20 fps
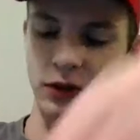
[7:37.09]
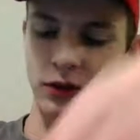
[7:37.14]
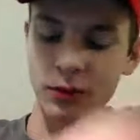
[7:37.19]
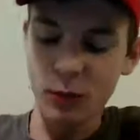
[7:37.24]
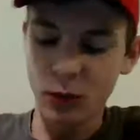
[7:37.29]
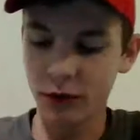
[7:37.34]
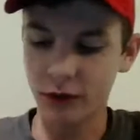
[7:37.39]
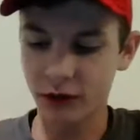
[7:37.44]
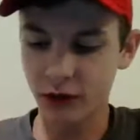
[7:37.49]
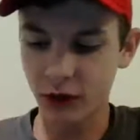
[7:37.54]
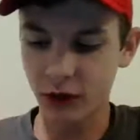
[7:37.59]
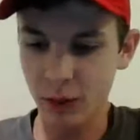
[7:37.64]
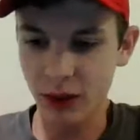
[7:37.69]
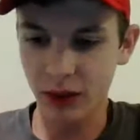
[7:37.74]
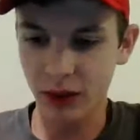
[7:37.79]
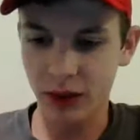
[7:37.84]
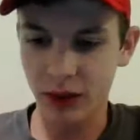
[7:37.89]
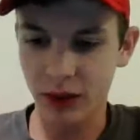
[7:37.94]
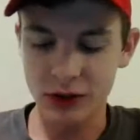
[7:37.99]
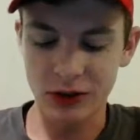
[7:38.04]
It's more of
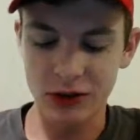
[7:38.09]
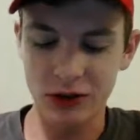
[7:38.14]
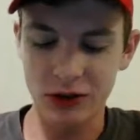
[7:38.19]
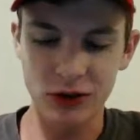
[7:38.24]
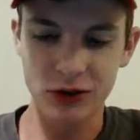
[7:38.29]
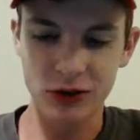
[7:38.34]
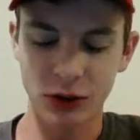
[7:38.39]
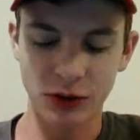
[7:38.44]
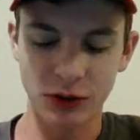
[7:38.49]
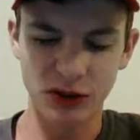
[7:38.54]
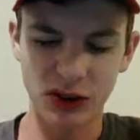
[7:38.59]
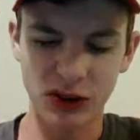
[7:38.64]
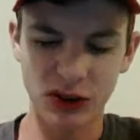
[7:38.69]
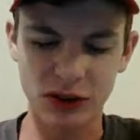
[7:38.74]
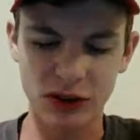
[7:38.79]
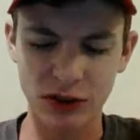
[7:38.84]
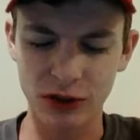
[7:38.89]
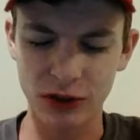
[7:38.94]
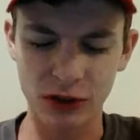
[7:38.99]
something that just shows its